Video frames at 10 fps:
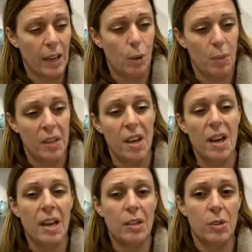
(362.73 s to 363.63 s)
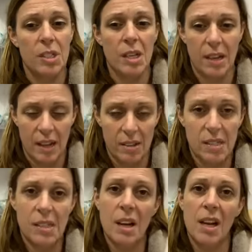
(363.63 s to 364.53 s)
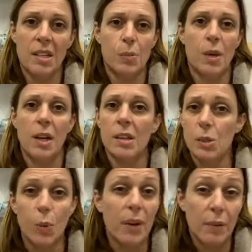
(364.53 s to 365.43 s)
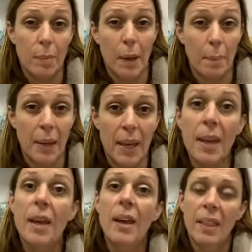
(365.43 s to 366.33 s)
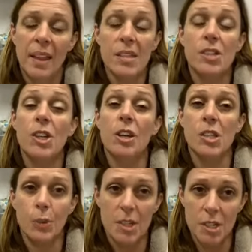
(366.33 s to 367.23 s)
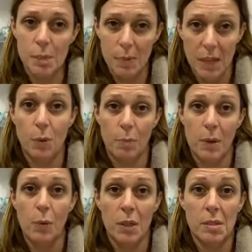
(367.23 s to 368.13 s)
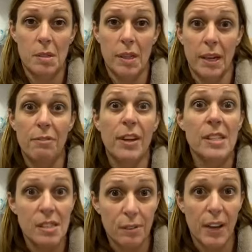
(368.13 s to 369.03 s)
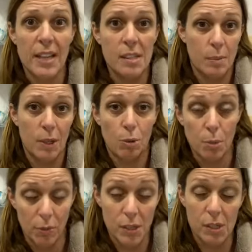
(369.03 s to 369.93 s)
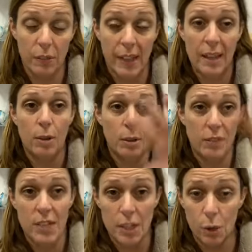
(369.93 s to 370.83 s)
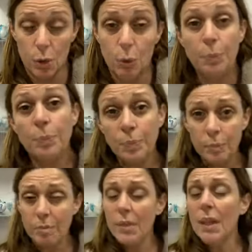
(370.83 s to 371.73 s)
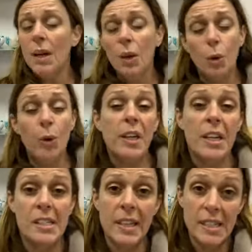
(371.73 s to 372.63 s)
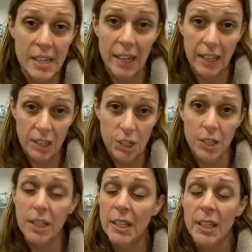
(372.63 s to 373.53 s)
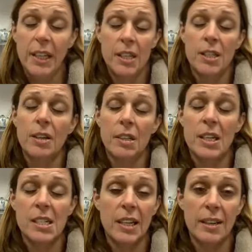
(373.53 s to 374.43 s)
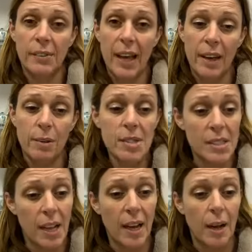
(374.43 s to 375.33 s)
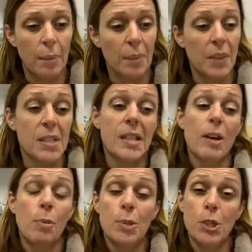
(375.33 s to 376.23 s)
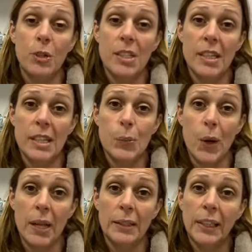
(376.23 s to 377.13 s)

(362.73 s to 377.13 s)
on with the iron, or you don't know how the stylus works, or whatever it might be, then it's a chance to actually speak with me face to face, be a group of us on there on video call. All you need is an internet connection. You don't need to leave the house. There's that opportunity as well.